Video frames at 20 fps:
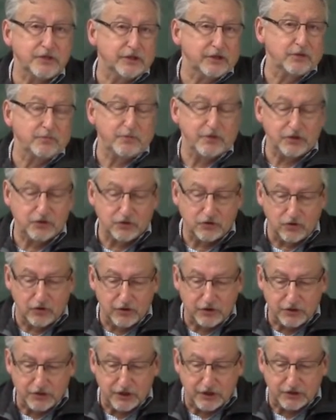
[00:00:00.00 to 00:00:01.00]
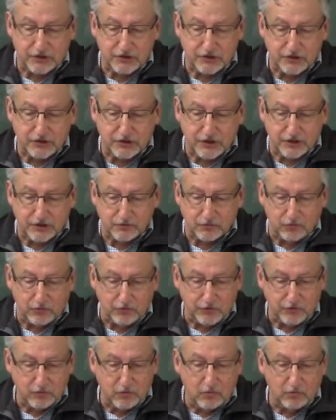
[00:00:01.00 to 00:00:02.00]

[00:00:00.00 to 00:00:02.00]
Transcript: It can be as short as six, six words.